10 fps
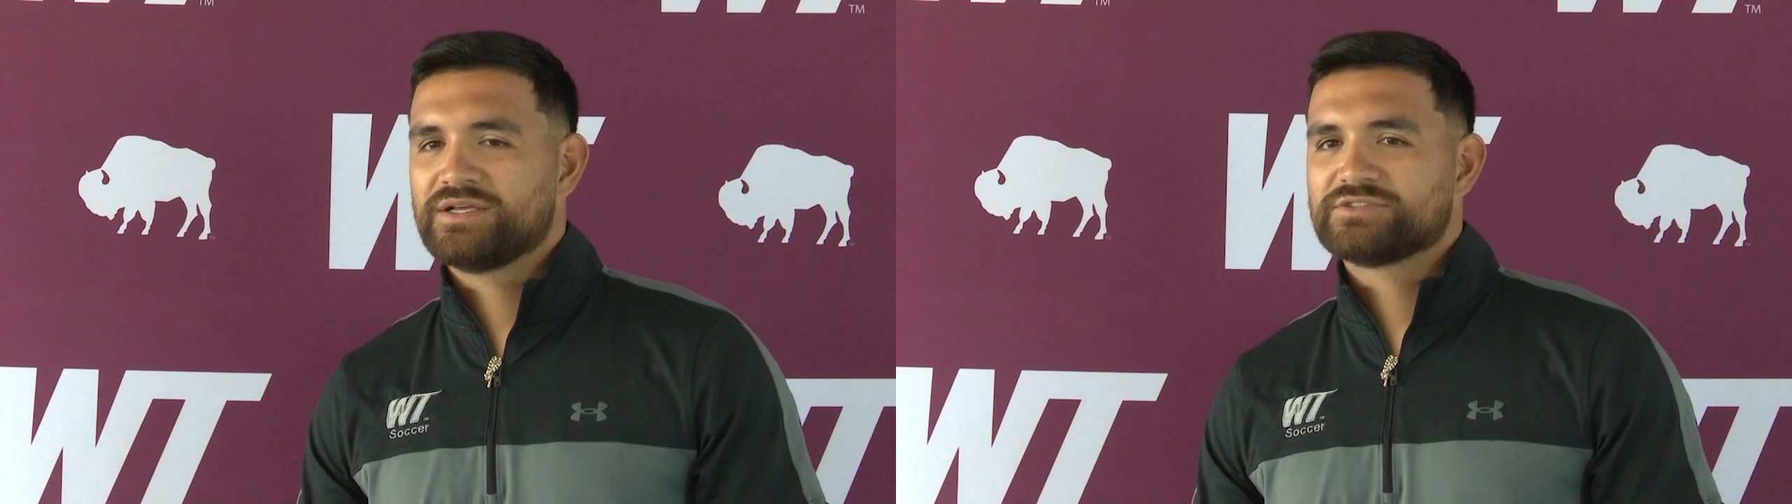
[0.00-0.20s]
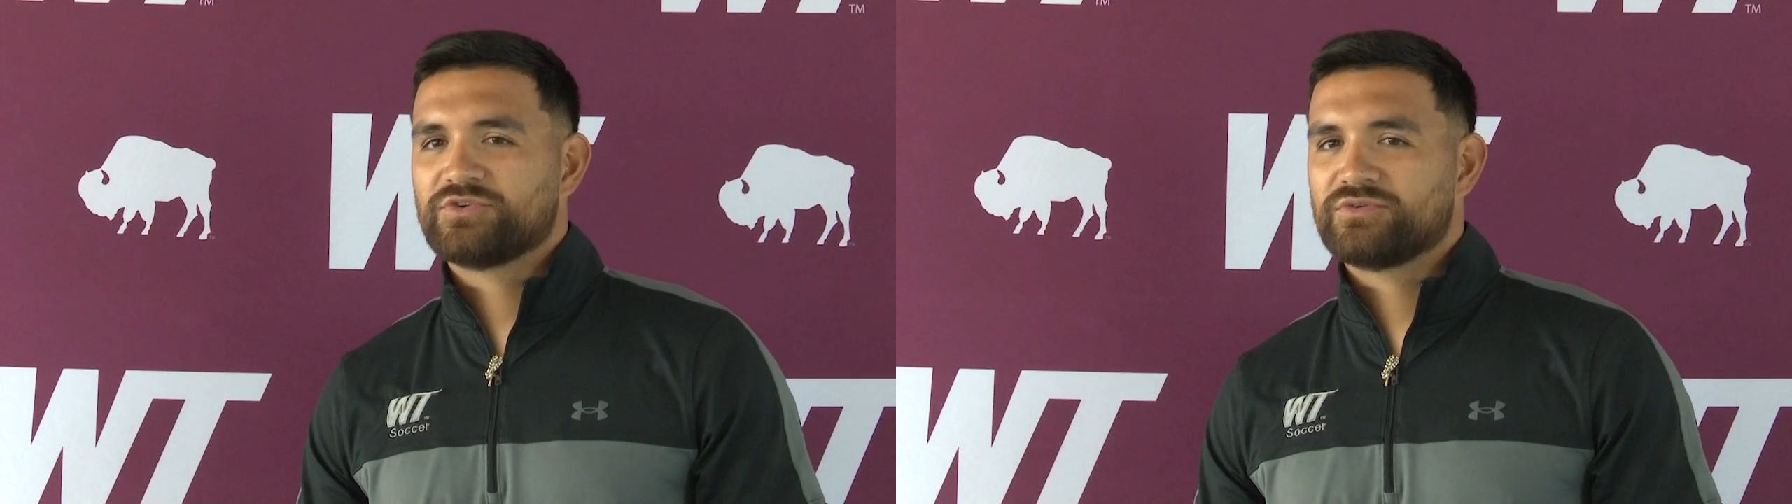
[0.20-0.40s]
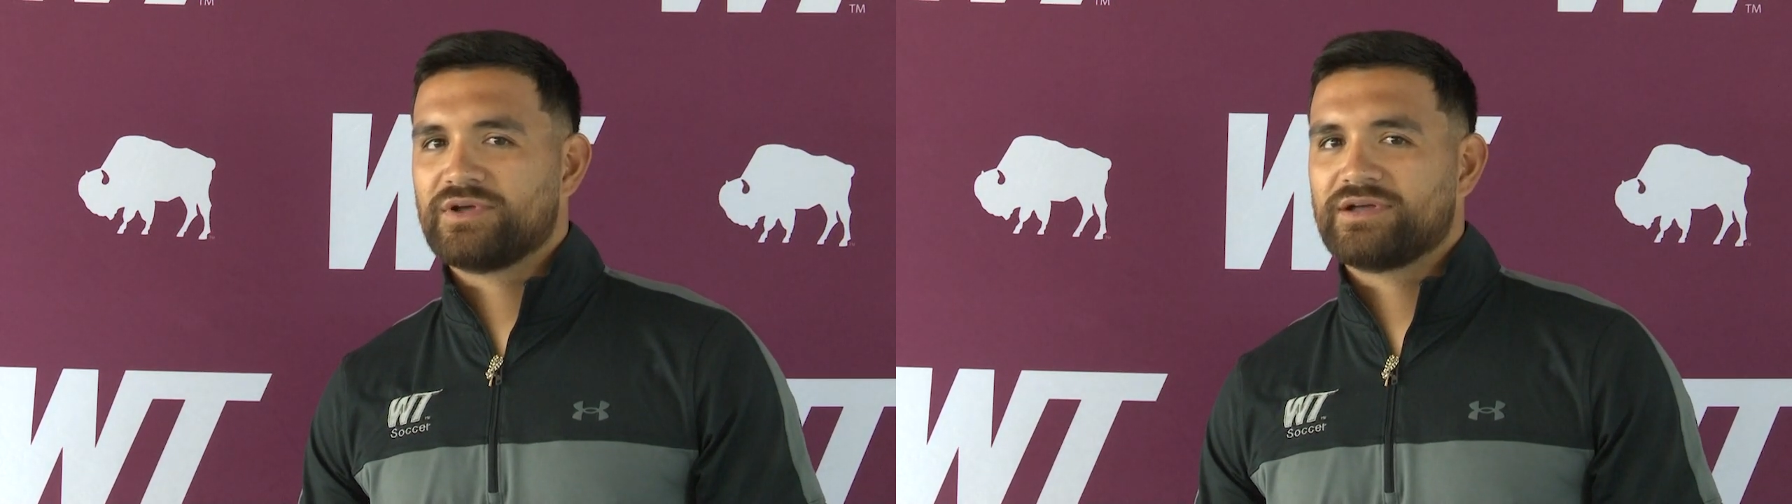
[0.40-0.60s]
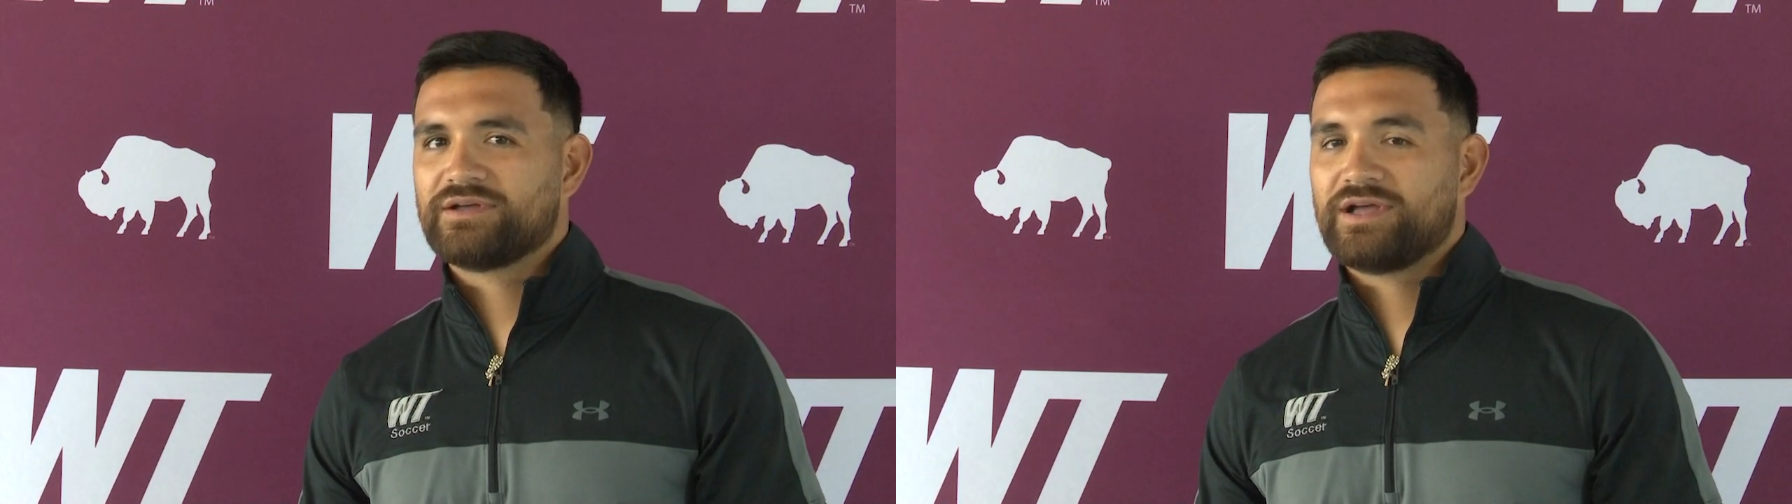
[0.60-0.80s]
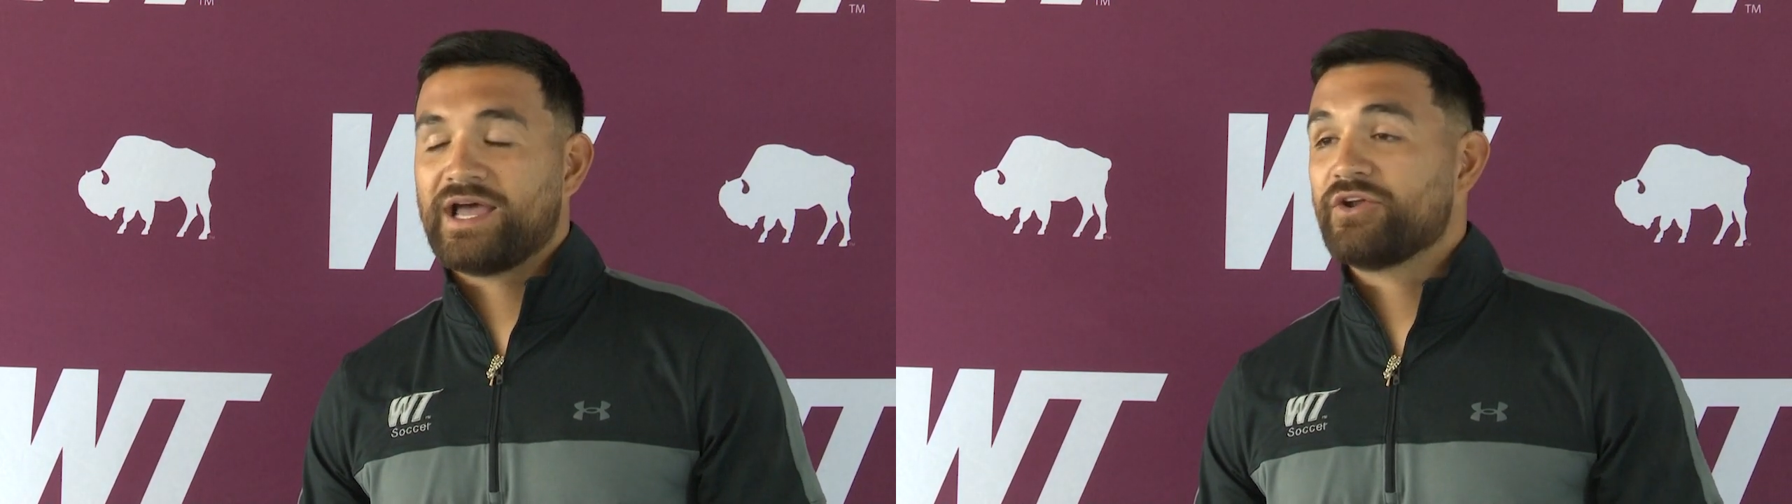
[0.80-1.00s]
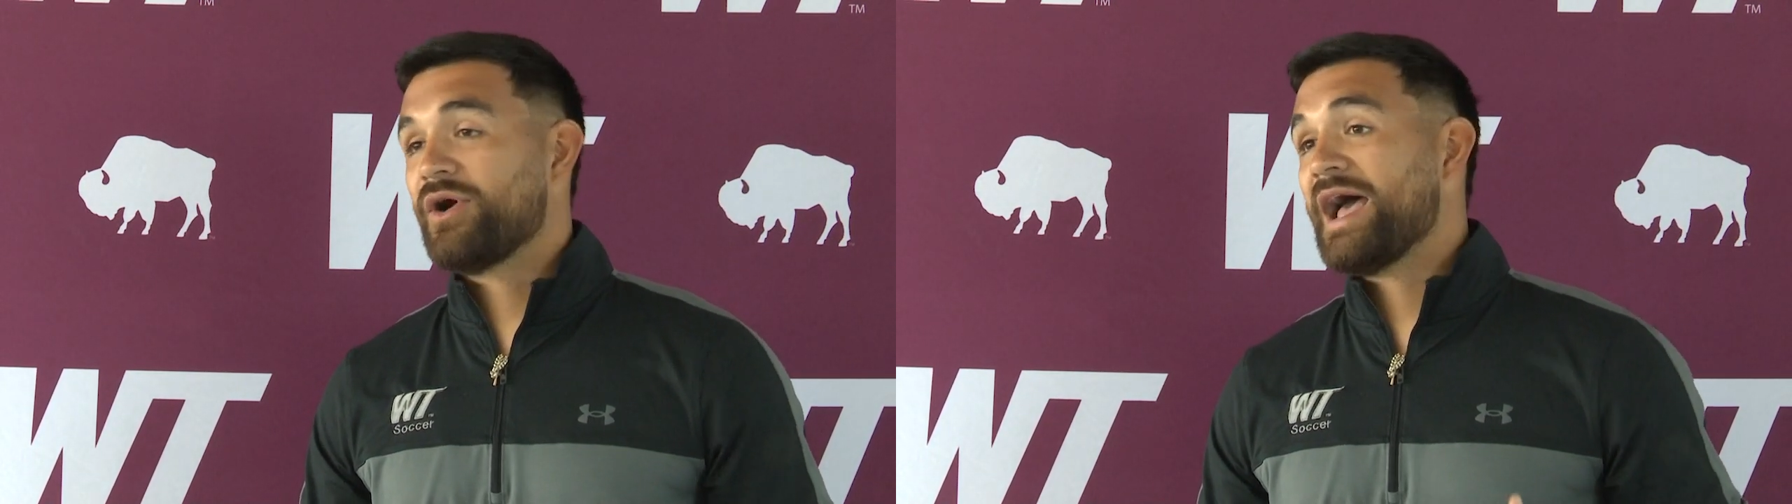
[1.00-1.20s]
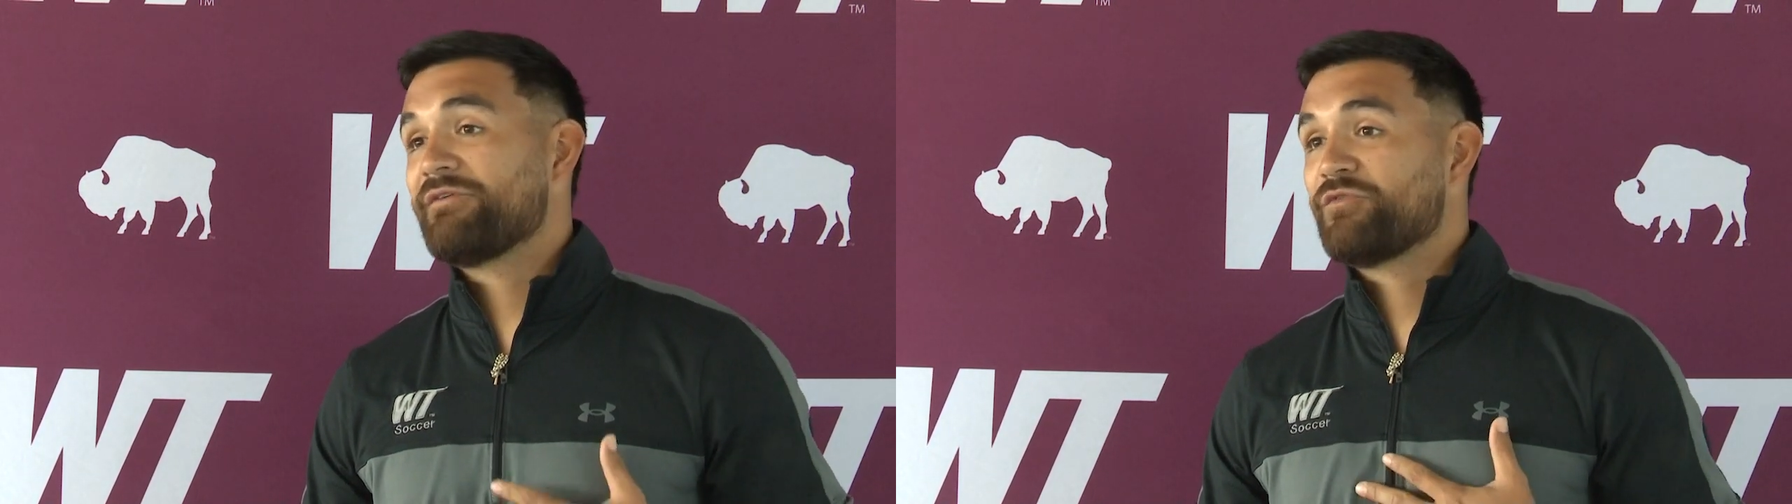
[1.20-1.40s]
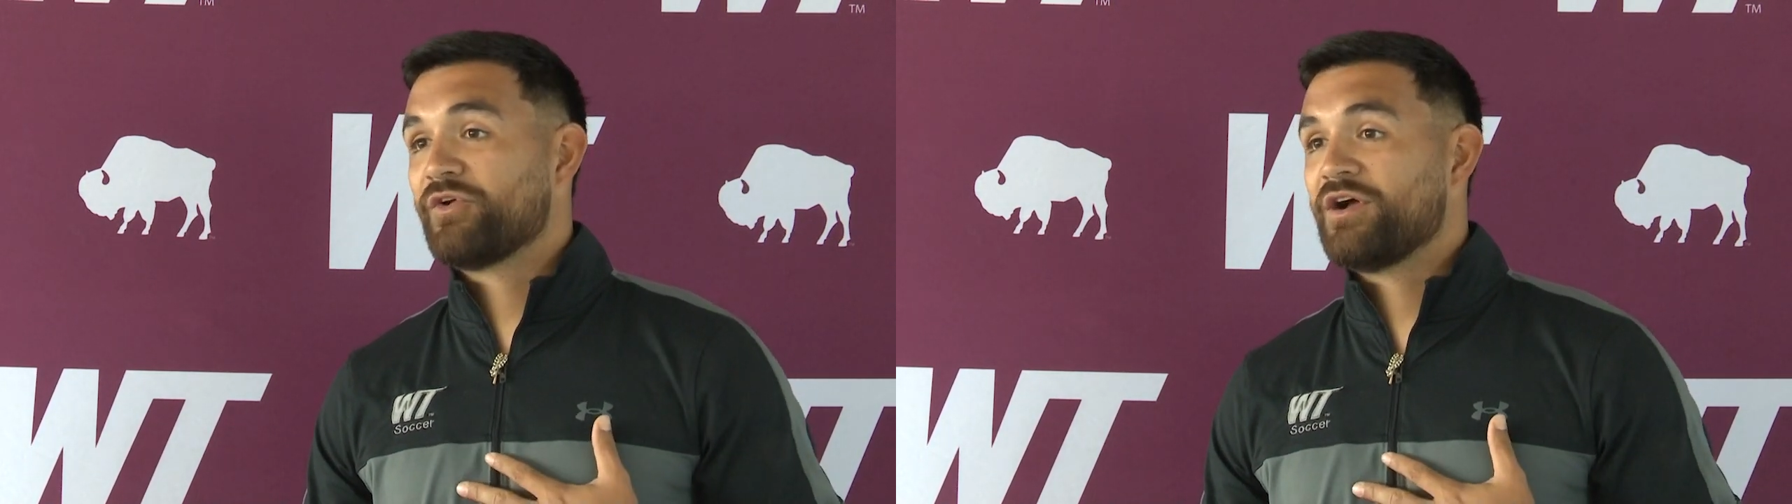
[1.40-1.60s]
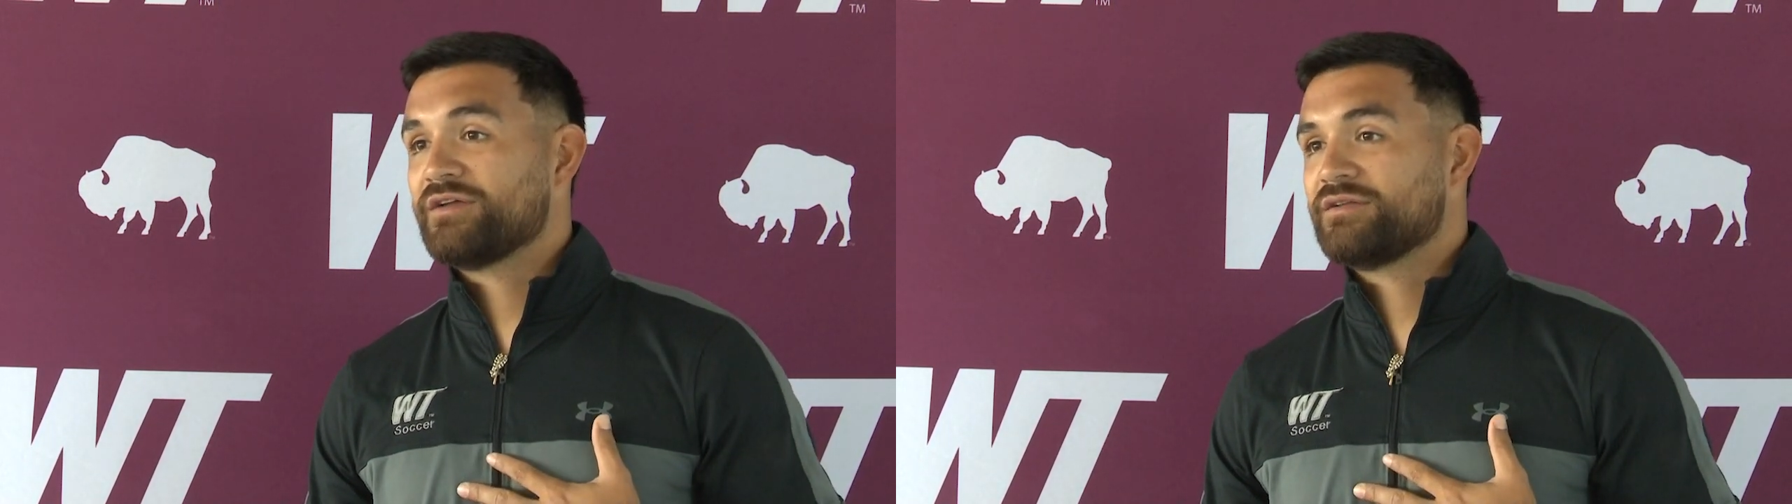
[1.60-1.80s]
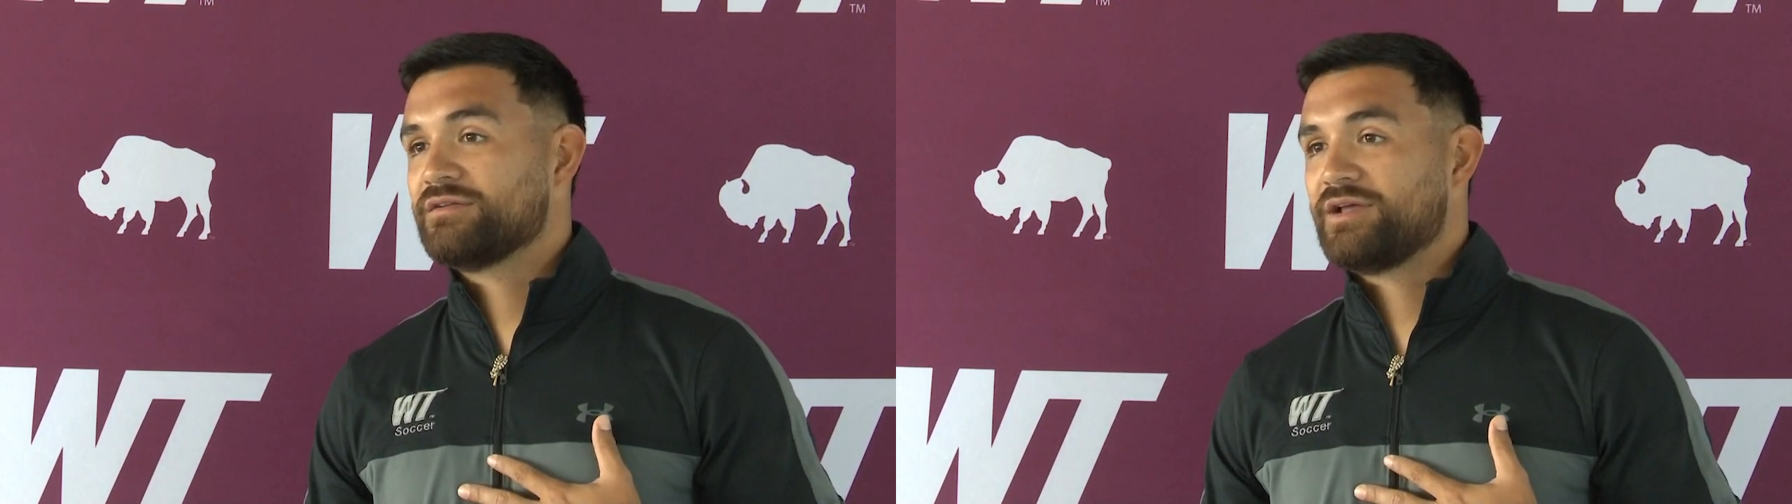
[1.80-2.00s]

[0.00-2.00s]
So I know I haven't forgotten.